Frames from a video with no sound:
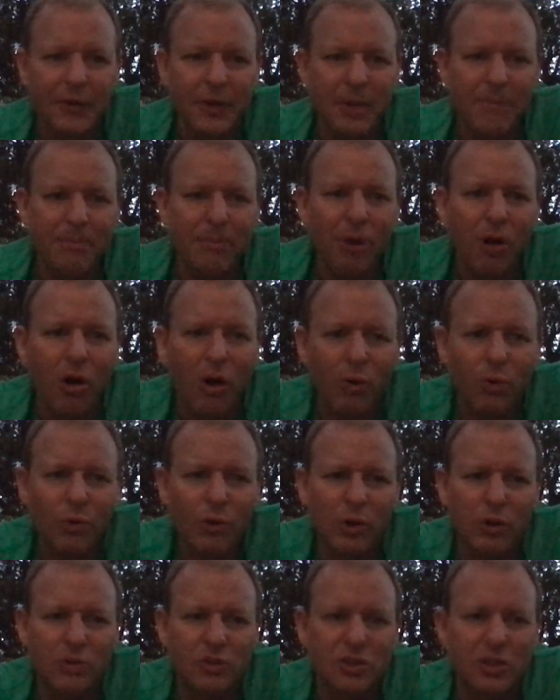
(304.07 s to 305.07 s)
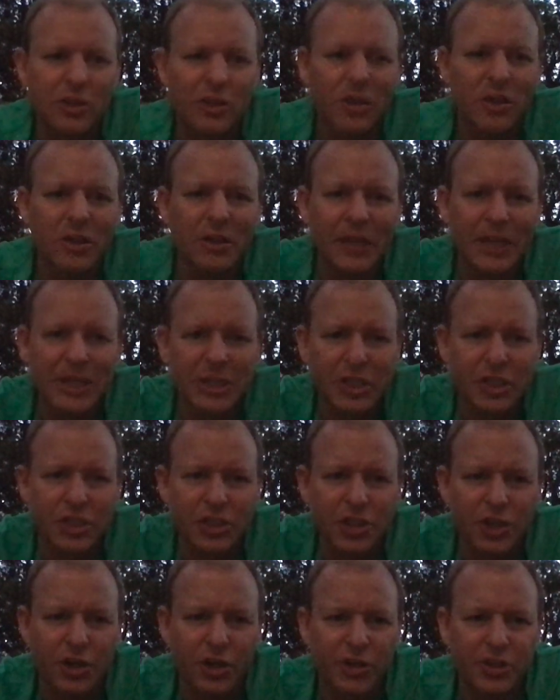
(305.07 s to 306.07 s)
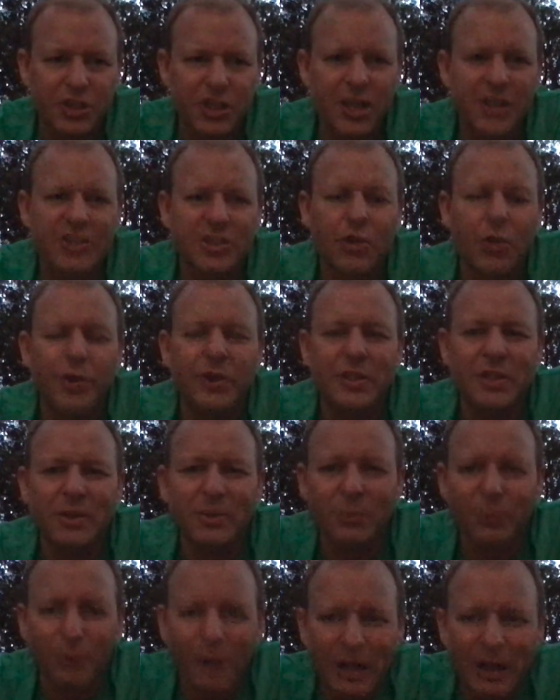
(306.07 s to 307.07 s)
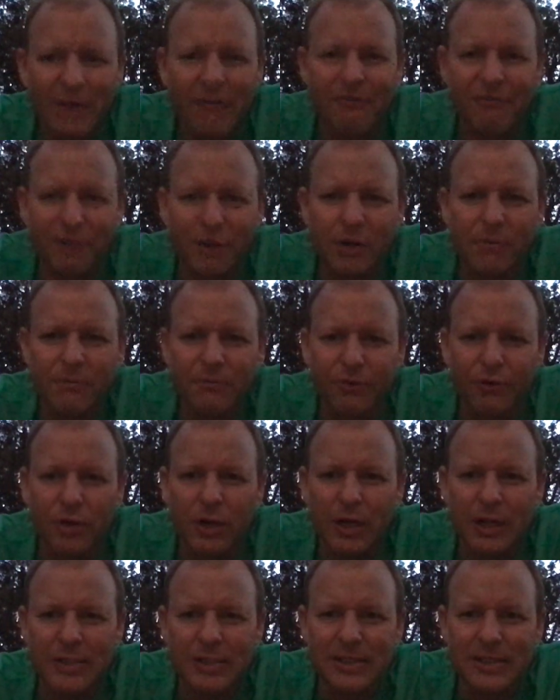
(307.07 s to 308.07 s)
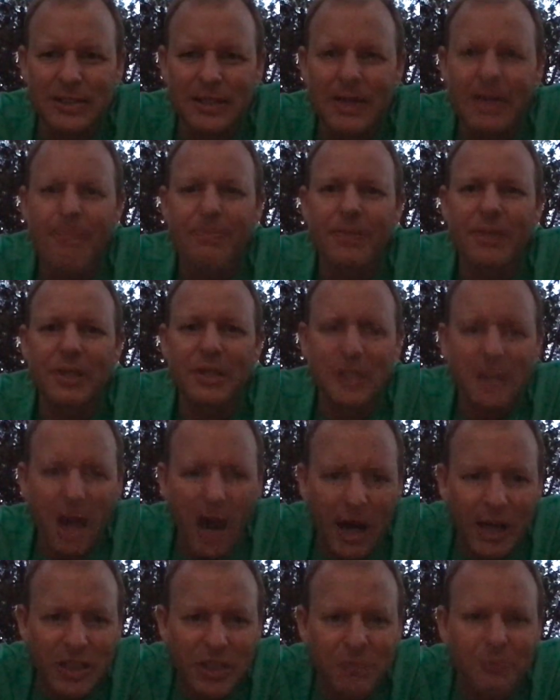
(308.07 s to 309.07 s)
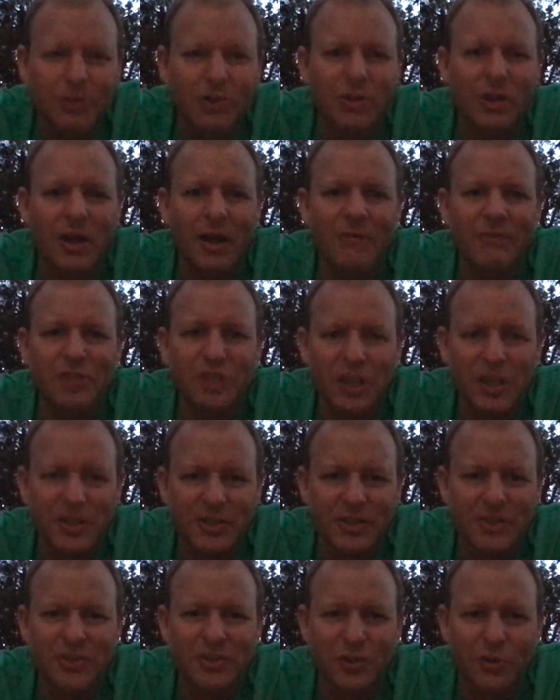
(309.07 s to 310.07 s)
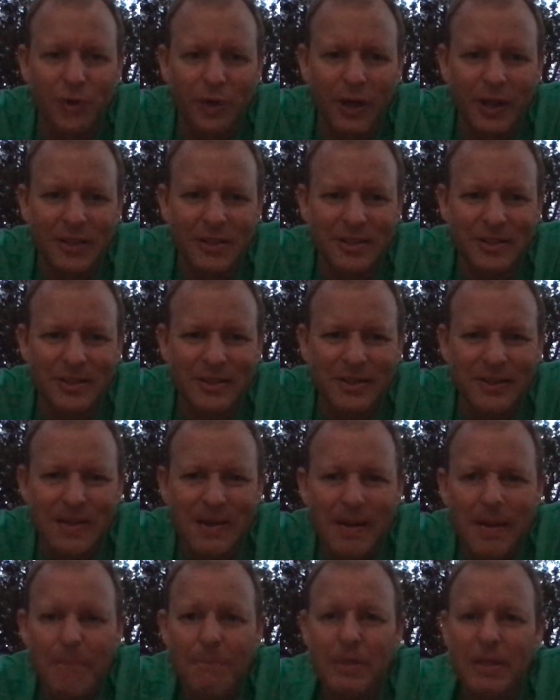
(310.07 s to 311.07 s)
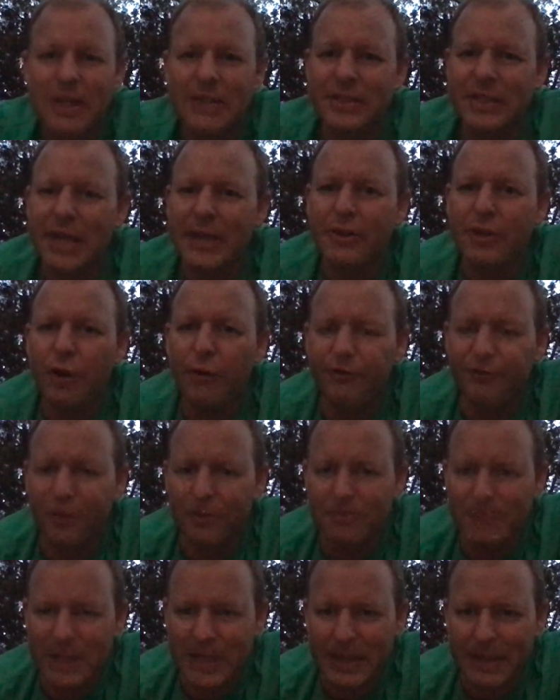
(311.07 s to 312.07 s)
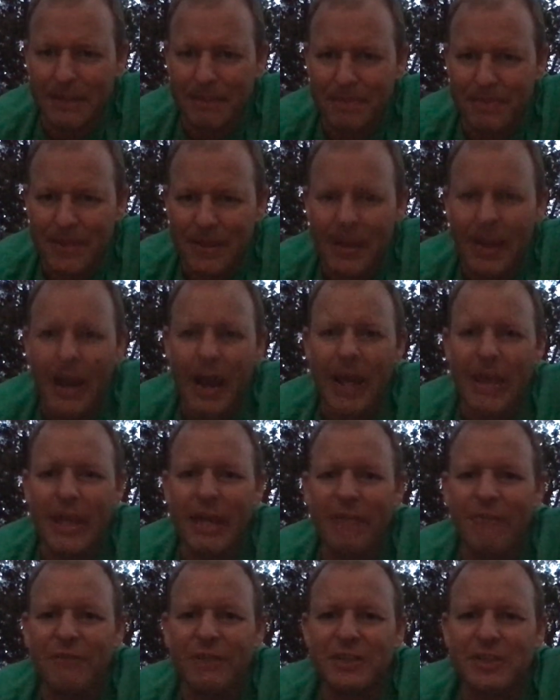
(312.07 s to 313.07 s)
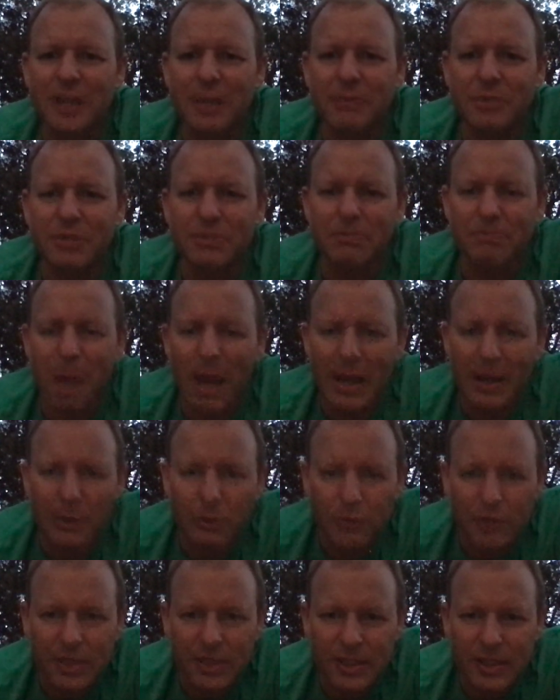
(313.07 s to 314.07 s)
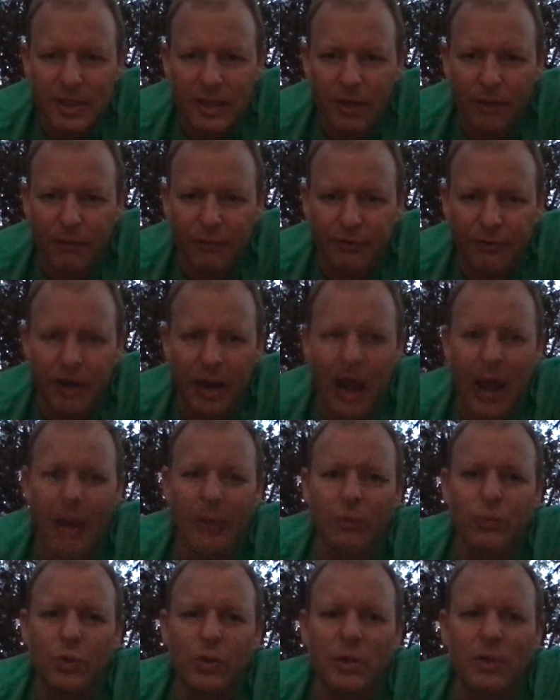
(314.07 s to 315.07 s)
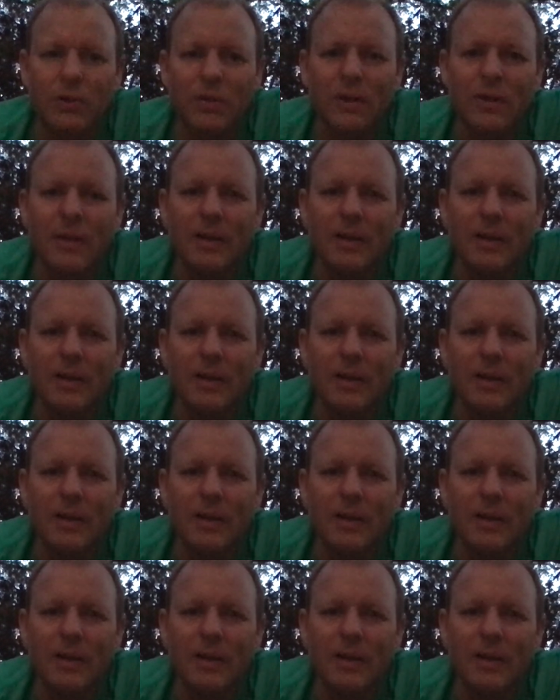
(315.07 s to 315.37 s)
that Paul wrote to the Galatian church. It's going to reaffirm for us the gospel of Jesus Christ. Because I know for me, if it's up to my own self, I will